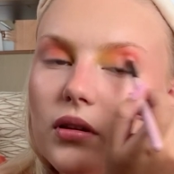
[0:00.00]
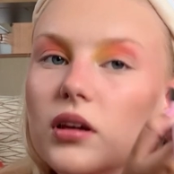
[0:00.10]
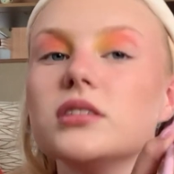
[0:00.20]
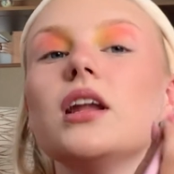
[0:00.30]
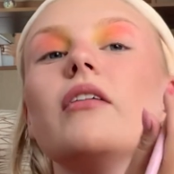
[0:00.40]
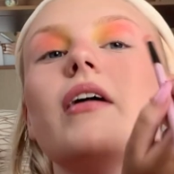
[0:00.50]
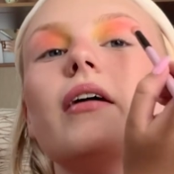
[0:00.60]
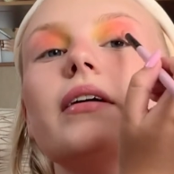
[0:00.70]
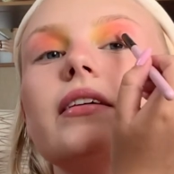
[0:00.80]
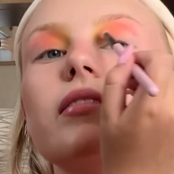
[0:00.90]
I just love
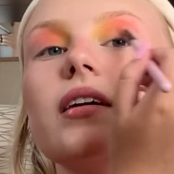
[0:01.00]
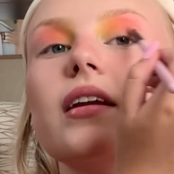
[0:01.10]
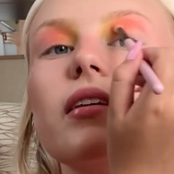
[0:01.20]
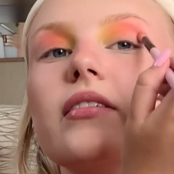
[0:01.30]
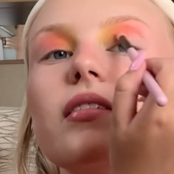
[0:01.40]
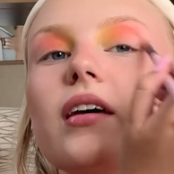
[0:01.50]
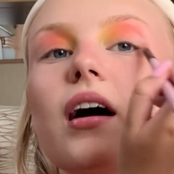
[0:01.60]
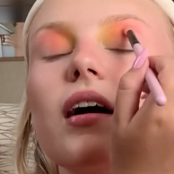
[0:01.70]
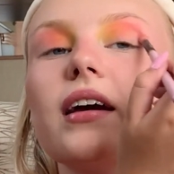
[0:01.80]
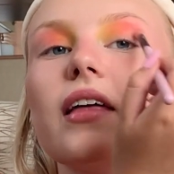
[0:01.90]
how easy it is
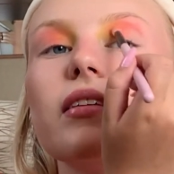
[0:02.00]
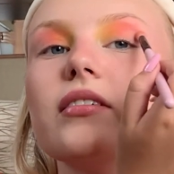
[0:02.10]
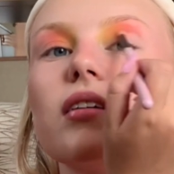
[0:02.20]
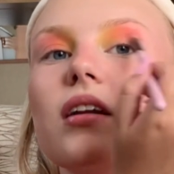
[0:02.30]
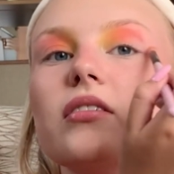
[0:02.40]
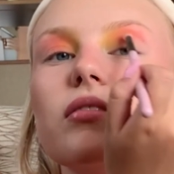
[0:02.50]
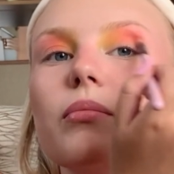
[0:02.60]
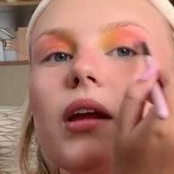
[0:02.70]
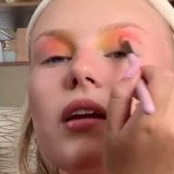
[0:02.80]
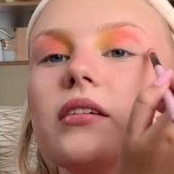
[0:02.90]
to get these colours to
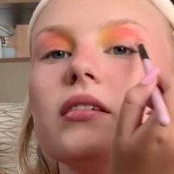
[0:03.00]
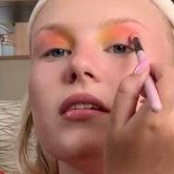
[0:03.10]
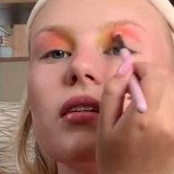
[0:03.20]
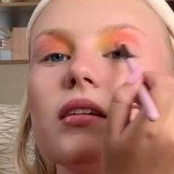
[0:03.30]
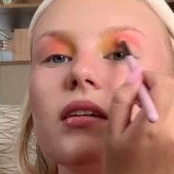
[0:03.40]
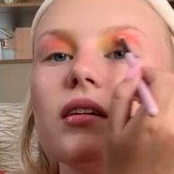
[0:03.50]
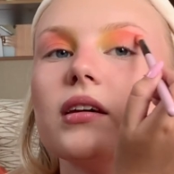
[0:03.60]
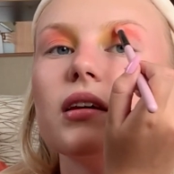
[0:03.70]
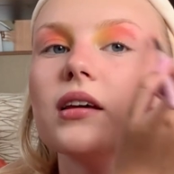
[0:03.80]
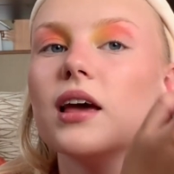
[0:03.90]
blend.
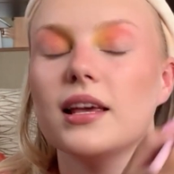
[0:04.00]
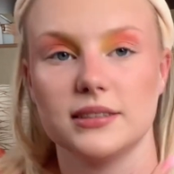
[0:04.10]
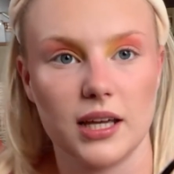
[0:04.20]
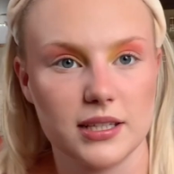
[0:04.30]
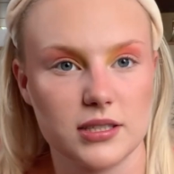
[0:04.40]
It's like